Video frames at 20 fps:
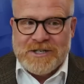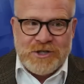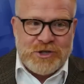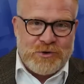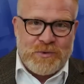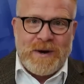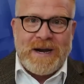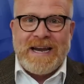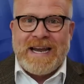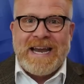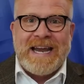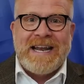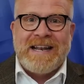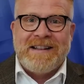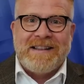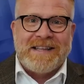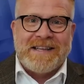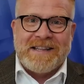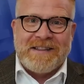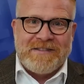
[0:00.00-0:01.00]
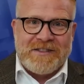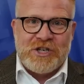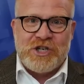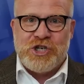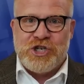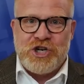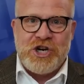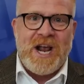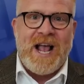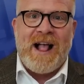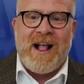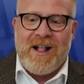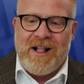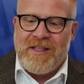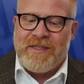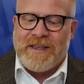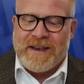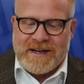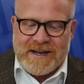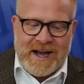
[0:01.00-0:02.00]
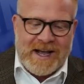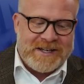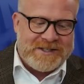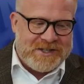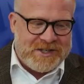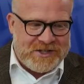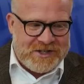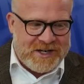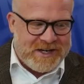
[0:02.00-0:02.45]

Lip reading: drinking the gel that causes